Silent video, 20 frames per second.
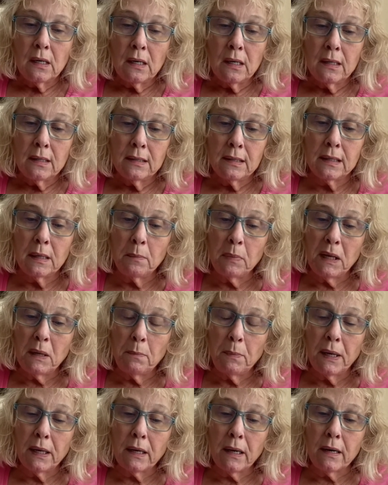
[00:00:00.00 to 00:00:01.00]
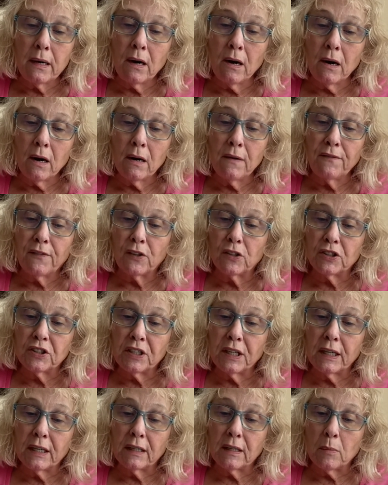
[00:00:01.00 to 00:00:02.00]
Simply pick a card first
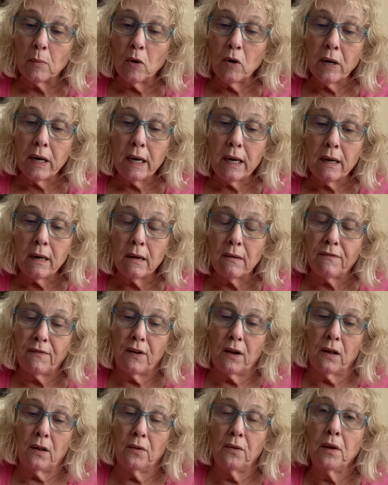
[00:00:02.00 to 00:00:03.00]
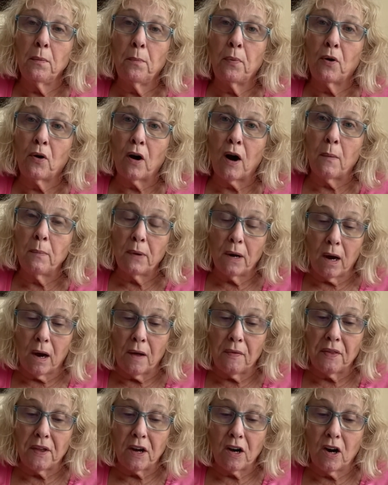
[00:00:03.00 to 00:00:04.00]
thing in the morning and follow the prompt on
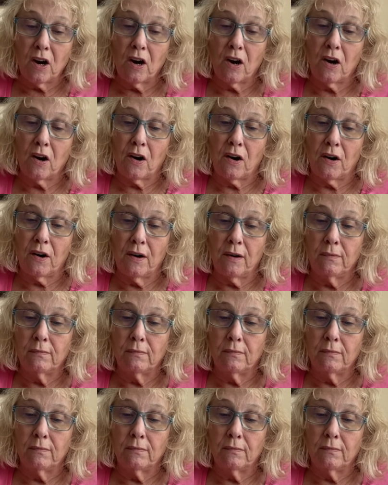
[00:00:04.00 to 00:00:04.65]
the card.